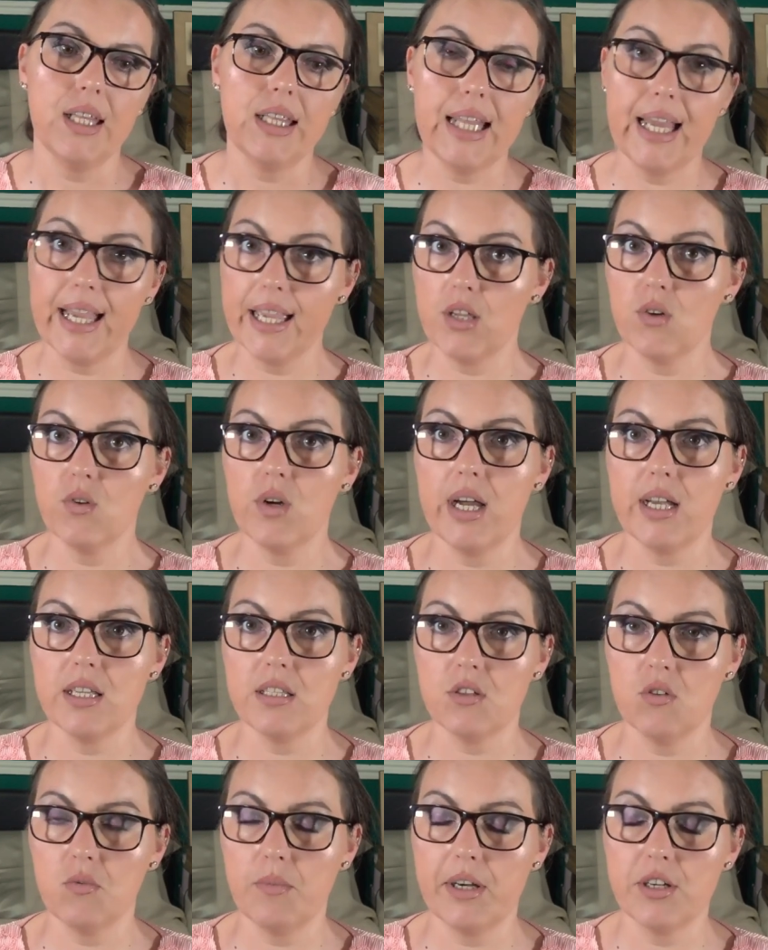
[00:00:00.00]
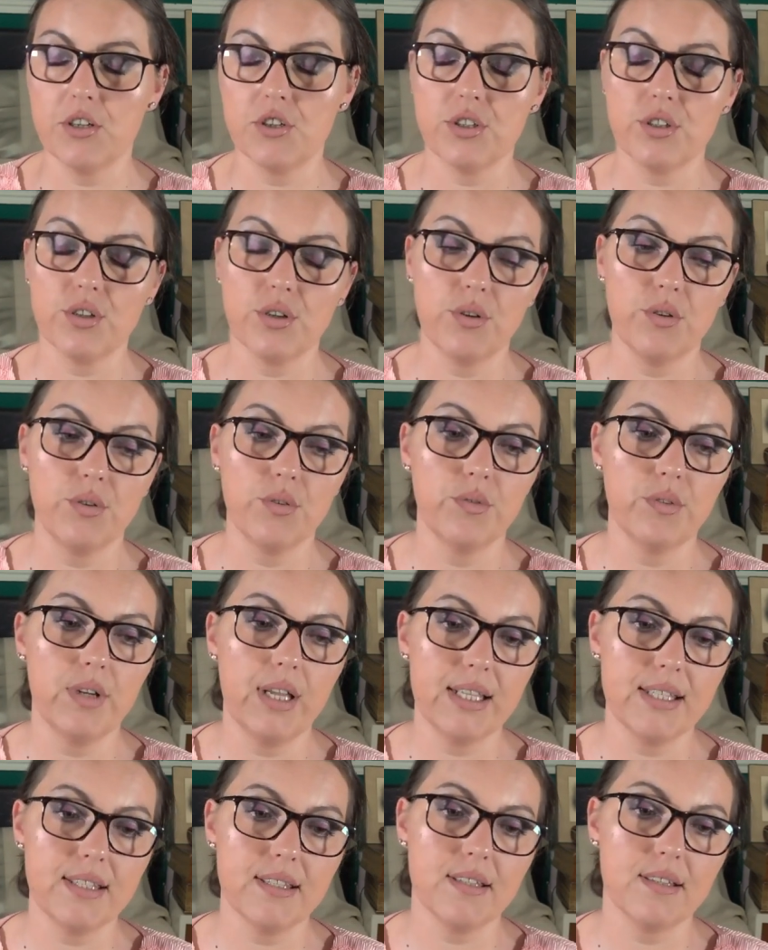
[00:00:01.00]
Thank you guys so much. So
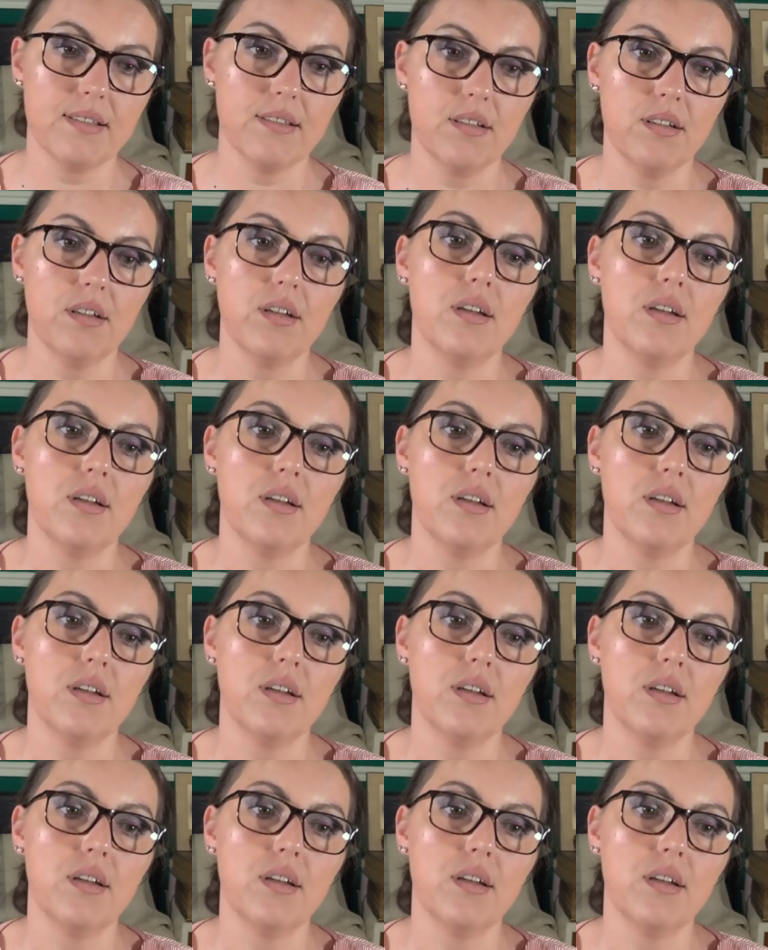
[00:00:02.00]
let's